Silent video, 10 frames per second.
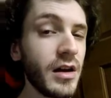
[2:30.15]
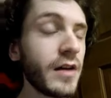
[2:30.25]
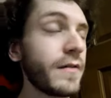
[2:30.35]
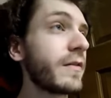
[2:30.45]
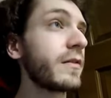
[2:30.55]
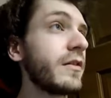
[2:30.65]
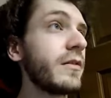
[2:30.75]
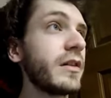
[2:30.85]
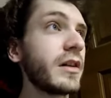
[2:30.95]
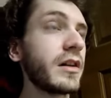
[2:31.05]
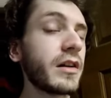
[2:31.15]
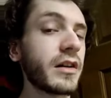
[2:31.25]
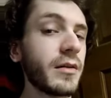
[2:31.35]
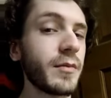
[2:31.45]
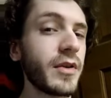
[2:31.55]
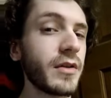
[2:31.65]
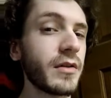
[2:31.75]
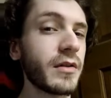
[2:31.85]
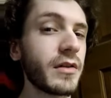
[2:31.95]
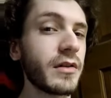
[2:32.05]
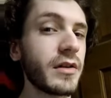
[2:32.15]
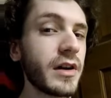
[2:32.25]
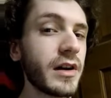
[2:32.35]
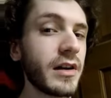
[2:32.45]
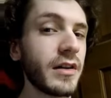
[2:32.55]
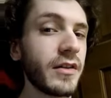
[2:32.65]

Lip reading: If you're doing it in a computer and